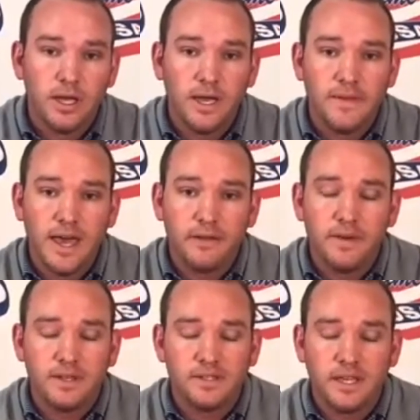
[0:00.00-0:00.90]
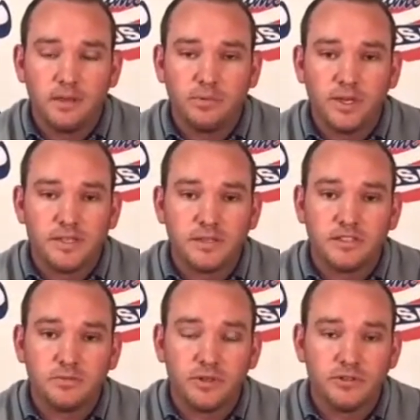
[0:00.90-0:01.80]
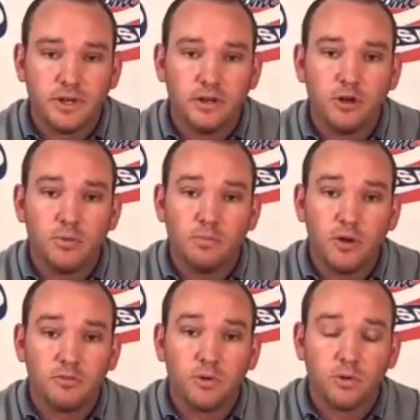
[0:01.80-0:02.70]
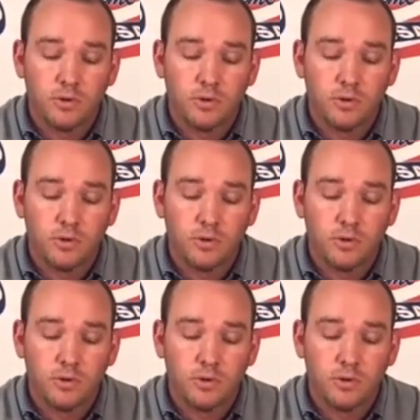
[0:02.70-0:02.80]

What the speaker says: and that event is taking place at the spring training home of the Baltimore